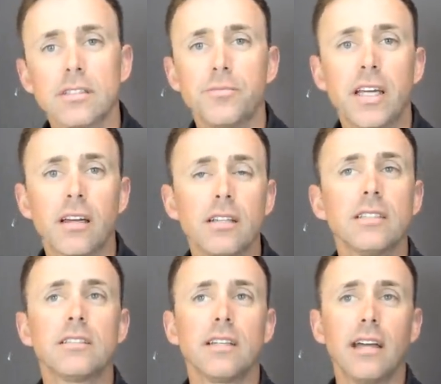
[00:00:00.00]
is because
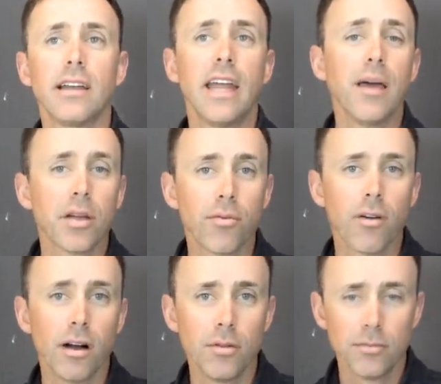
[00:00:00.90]
it's a dynamic
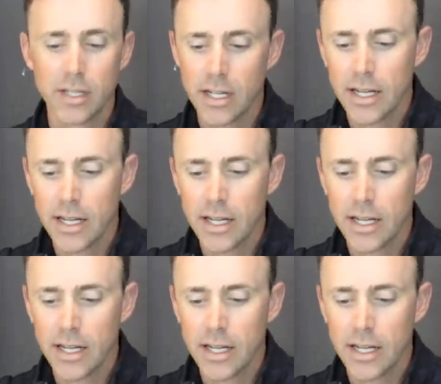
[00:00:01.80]
problem